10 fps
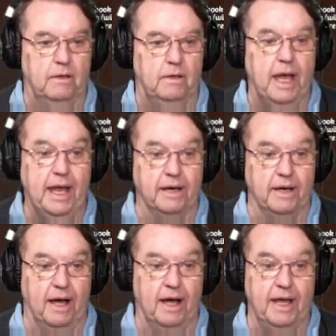And
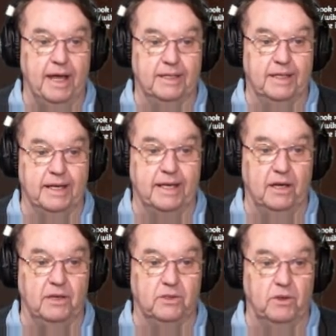I actually
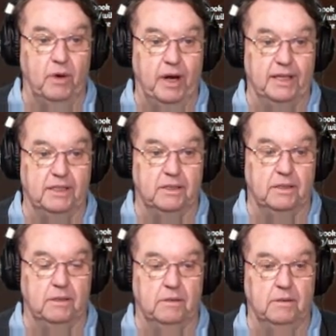got the
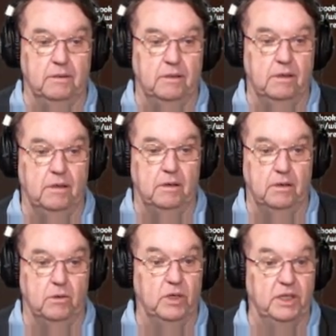rest,
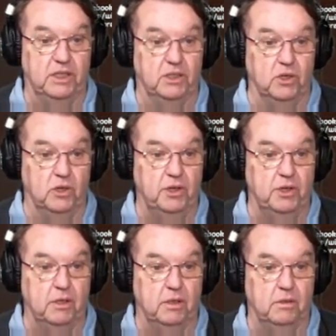which is
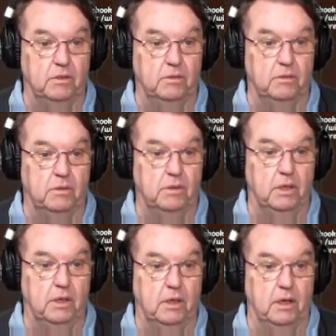good.
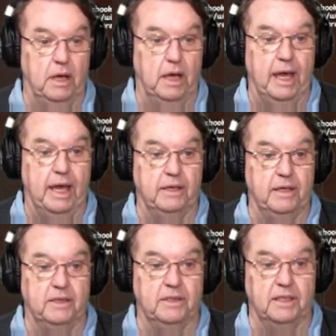And
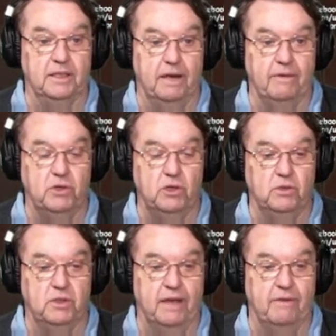since I've
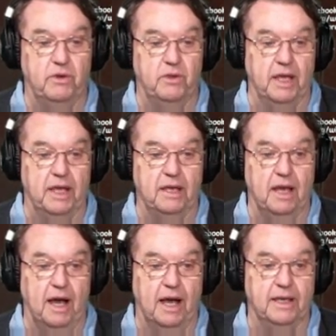used everything,
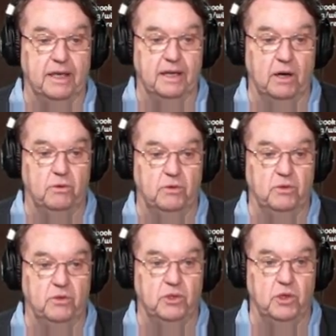I can
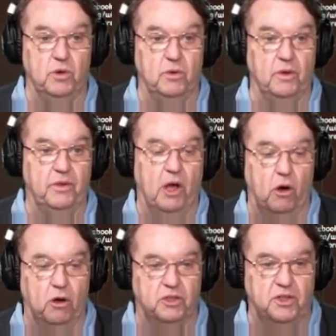now do the
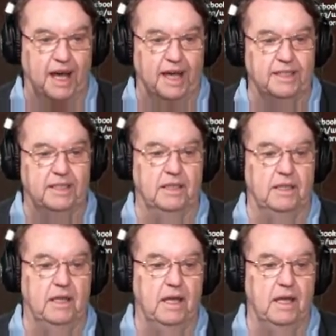hot dice.